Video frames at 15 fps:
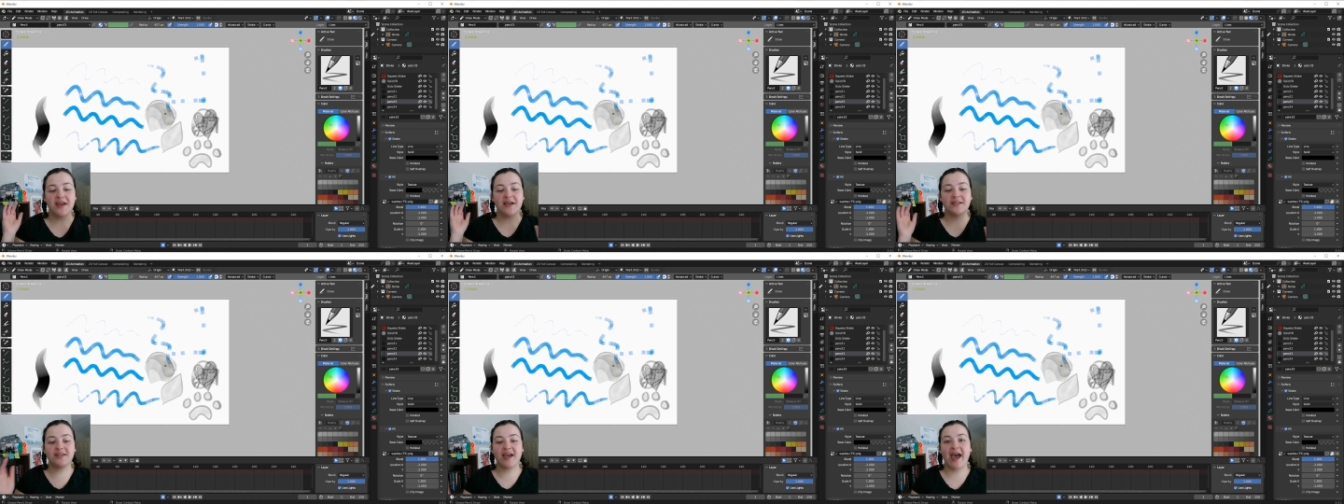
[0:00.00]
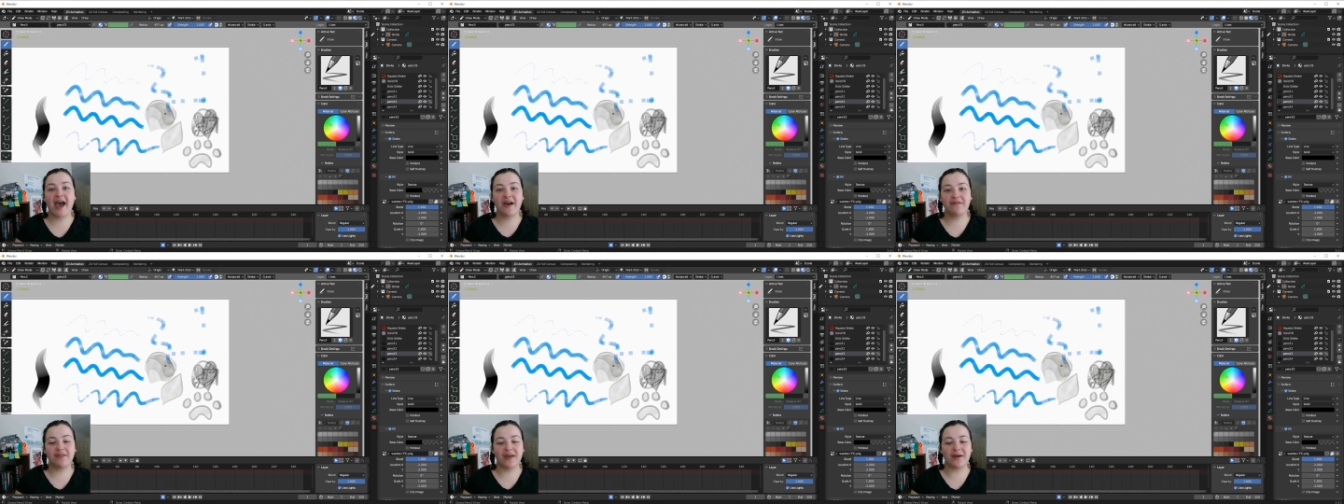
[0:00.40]
to
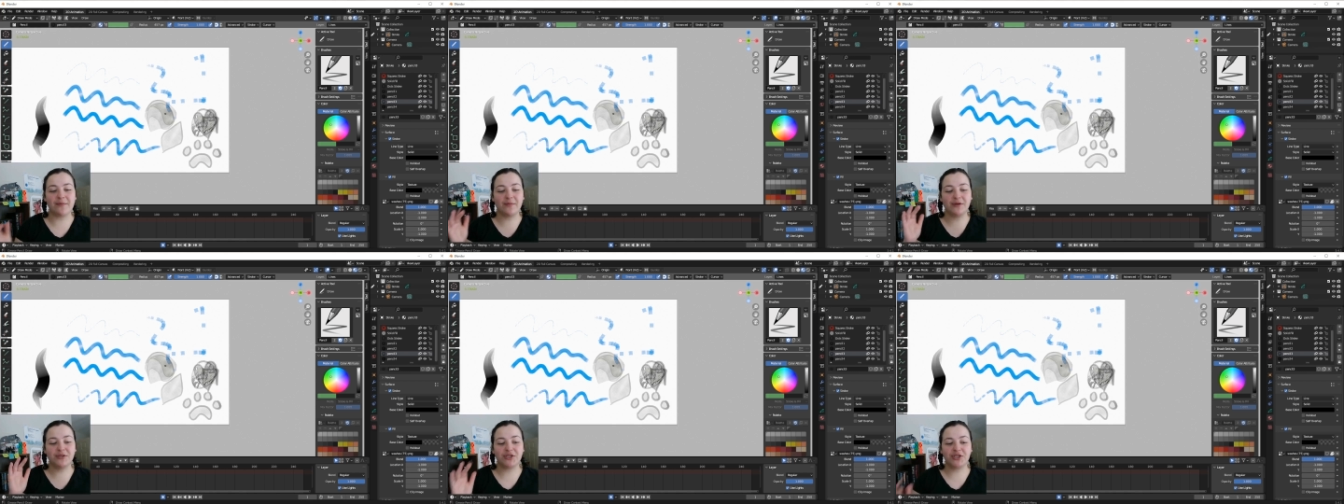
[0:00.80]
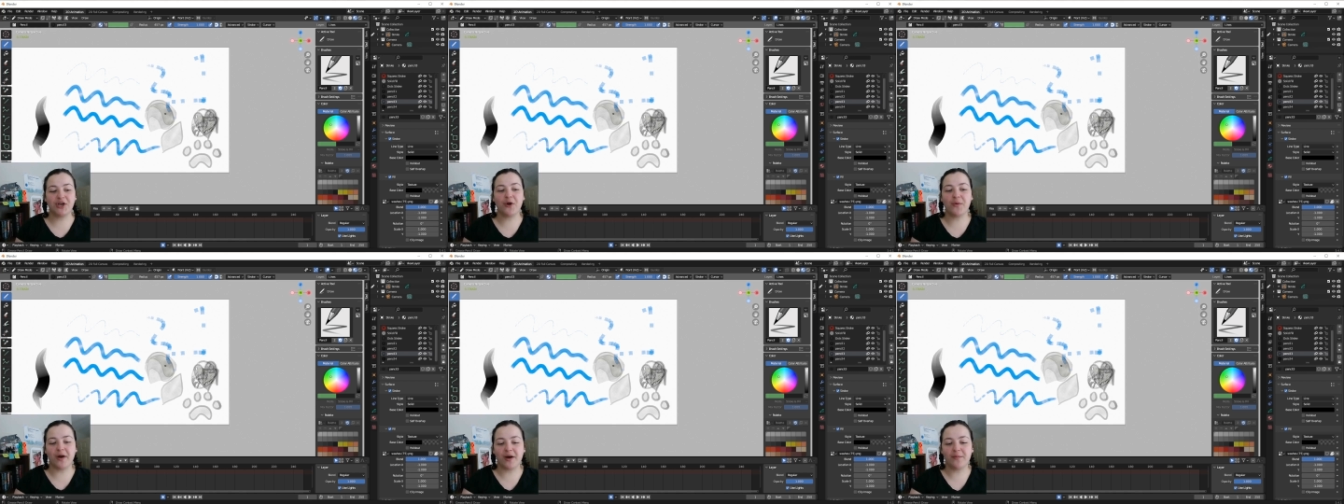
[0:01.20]
have them
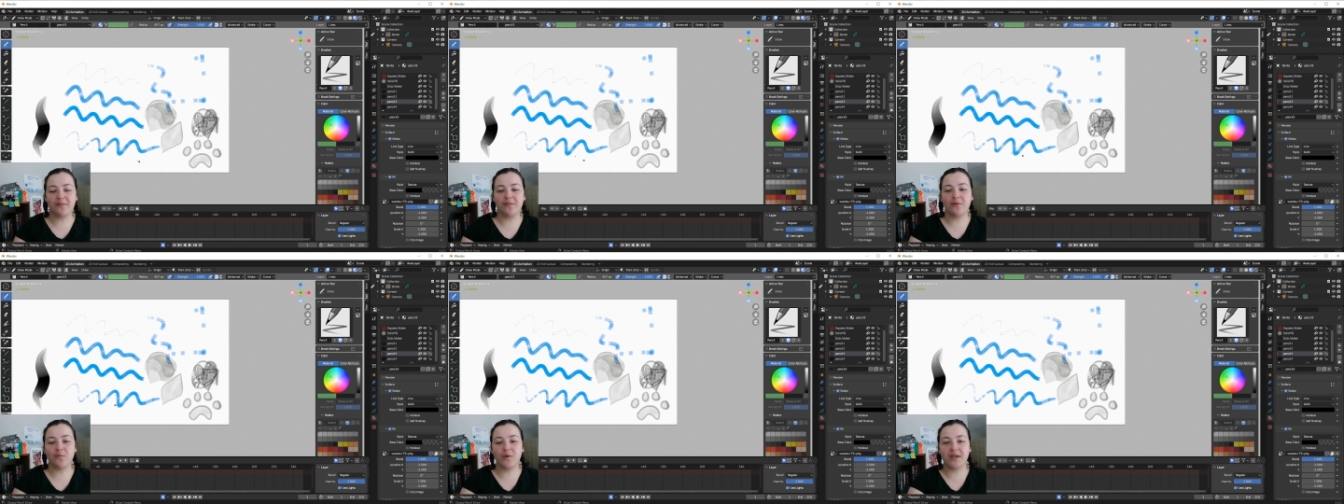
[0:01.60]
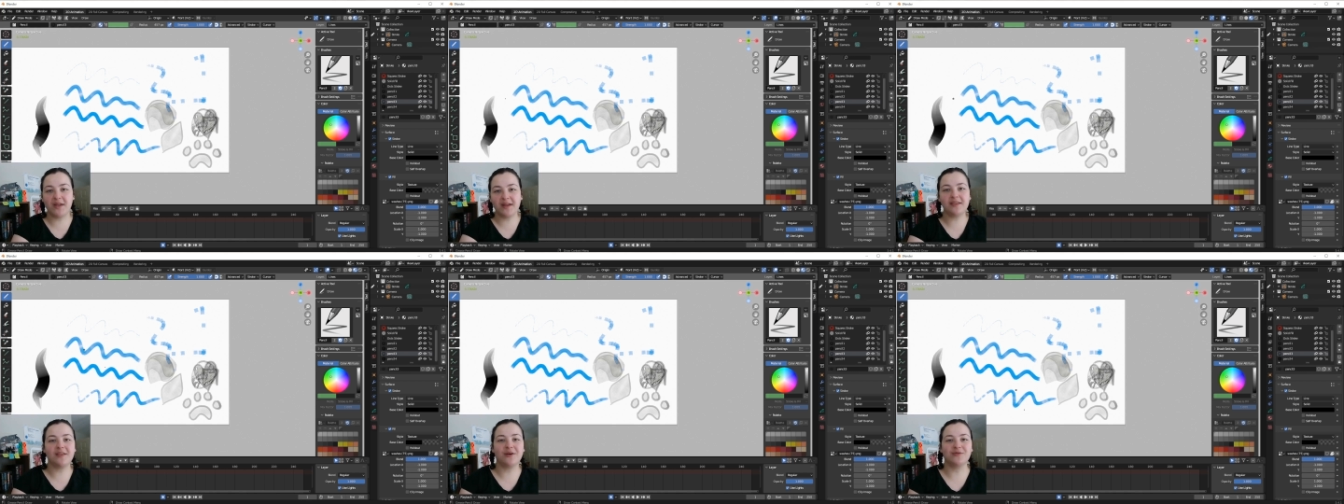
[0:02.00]
show up
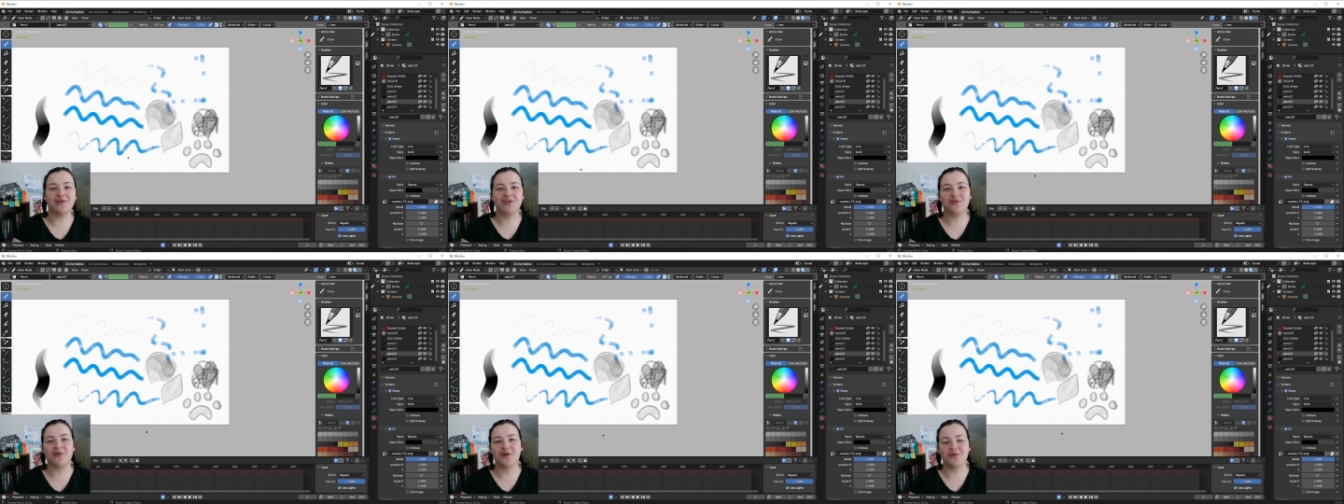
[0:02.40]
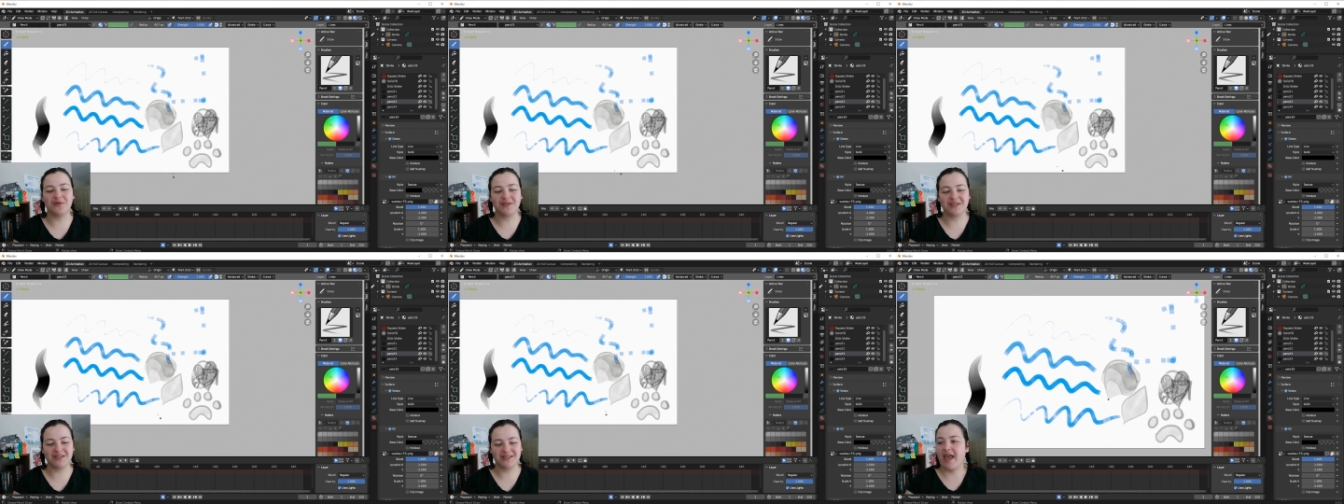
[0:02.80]
within those
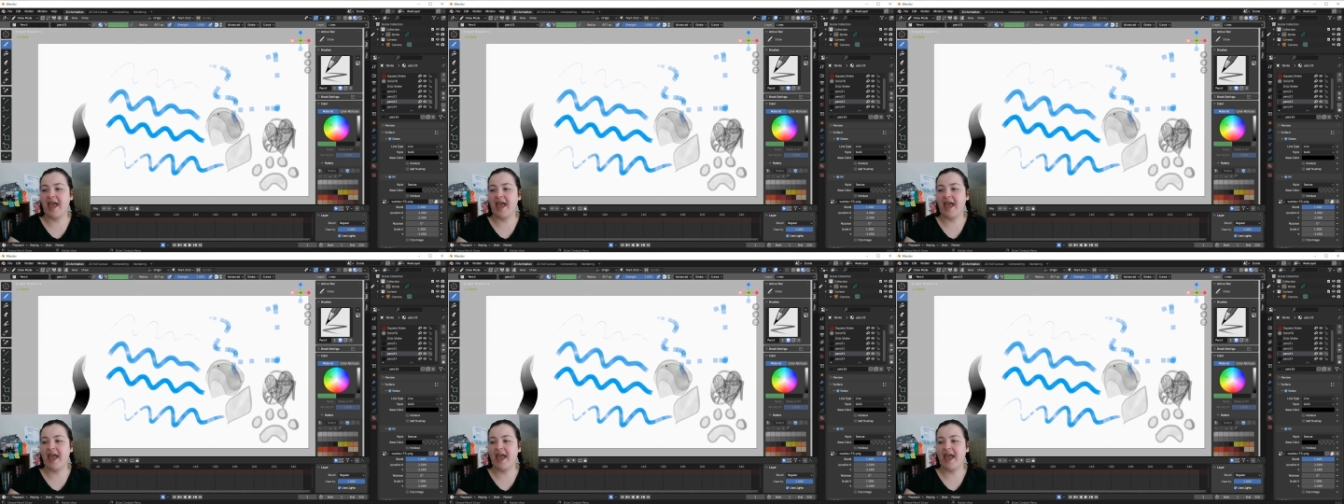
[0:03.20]
strokes.